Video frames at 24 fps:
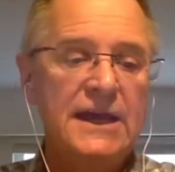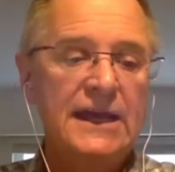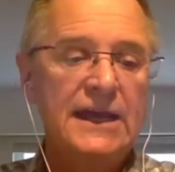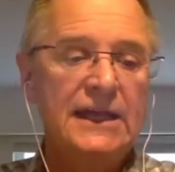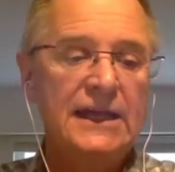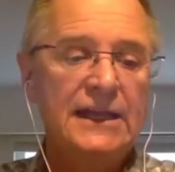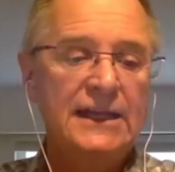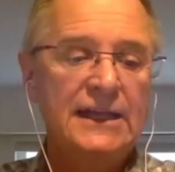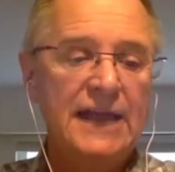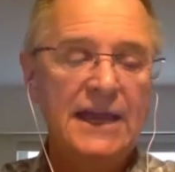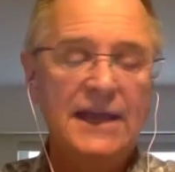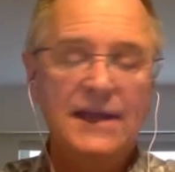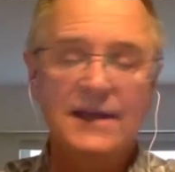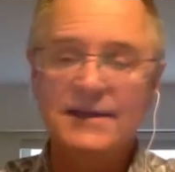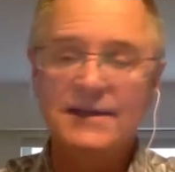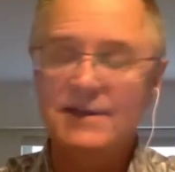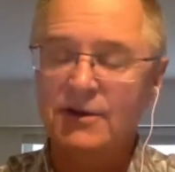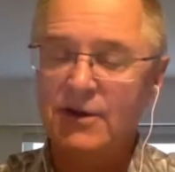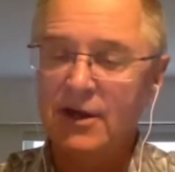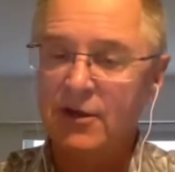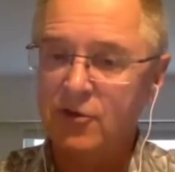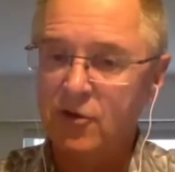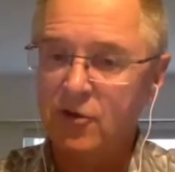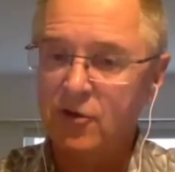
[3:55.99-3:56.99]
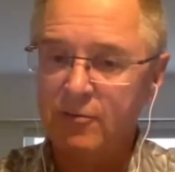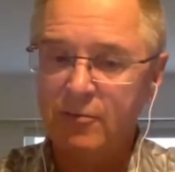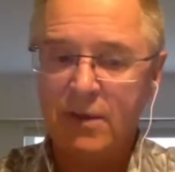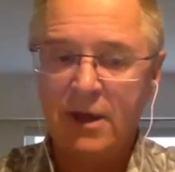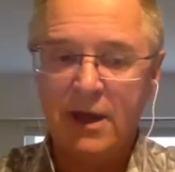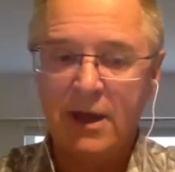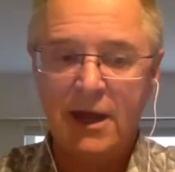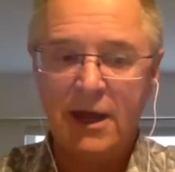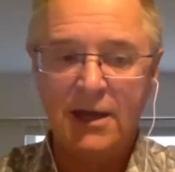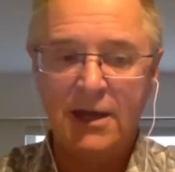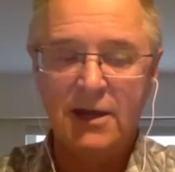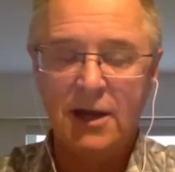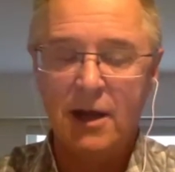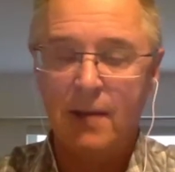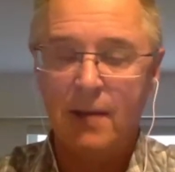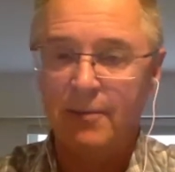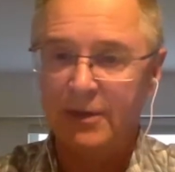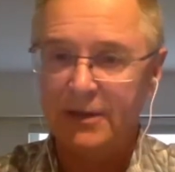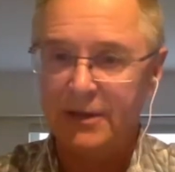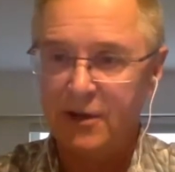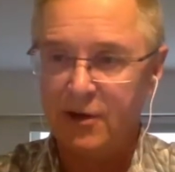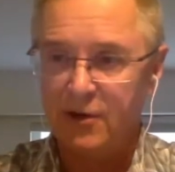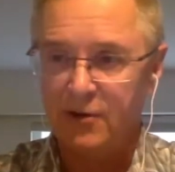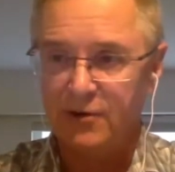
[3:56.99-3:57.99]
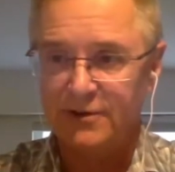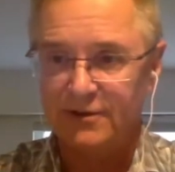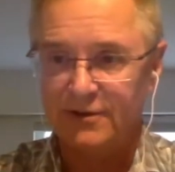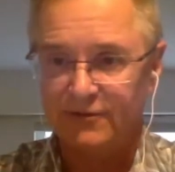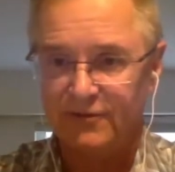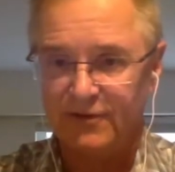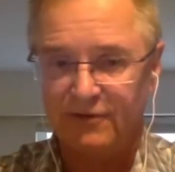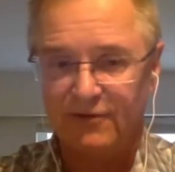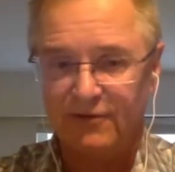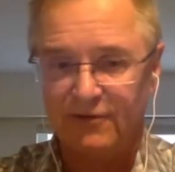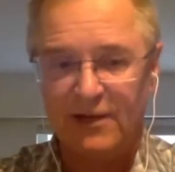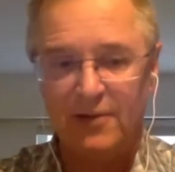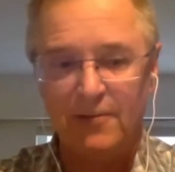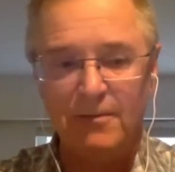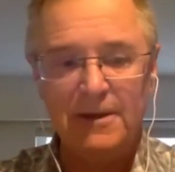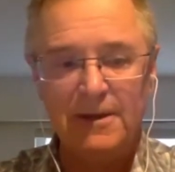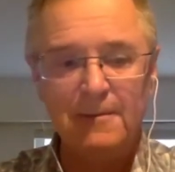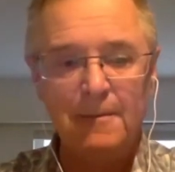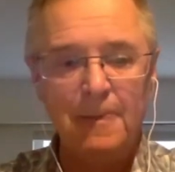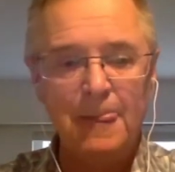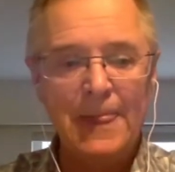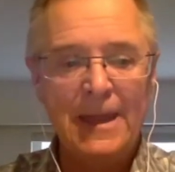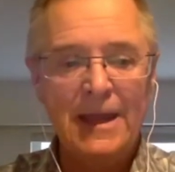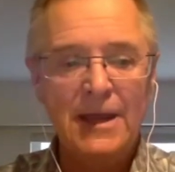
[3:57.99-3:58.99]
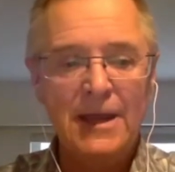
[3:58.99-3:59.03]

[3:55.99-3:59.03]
It'll take us another uh, couple of years of development.